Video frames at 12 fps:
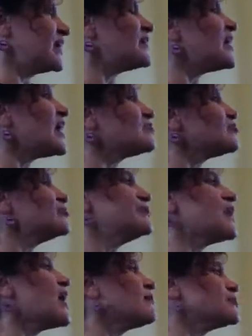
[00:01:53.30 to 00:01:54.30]
And that would
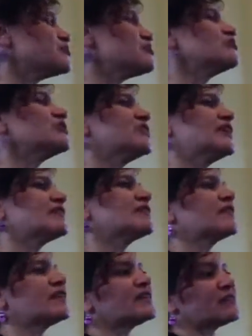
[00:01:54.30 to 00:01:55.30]
be absolutely
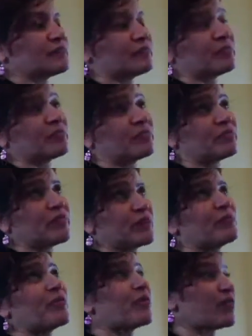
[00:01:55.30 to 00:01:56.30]

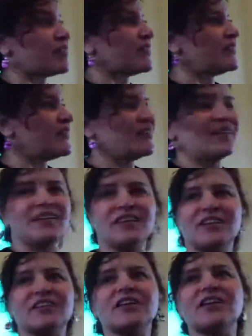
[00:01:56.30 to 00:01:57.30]
unthinkable
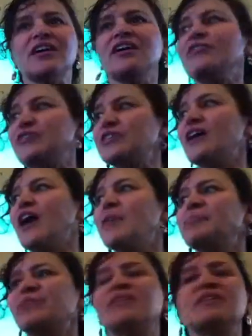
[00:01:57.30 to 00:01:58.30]
if it
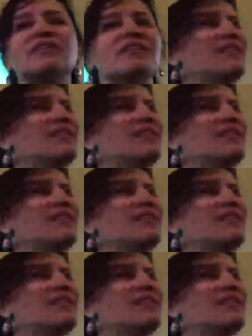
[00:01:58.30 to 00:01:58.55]
happened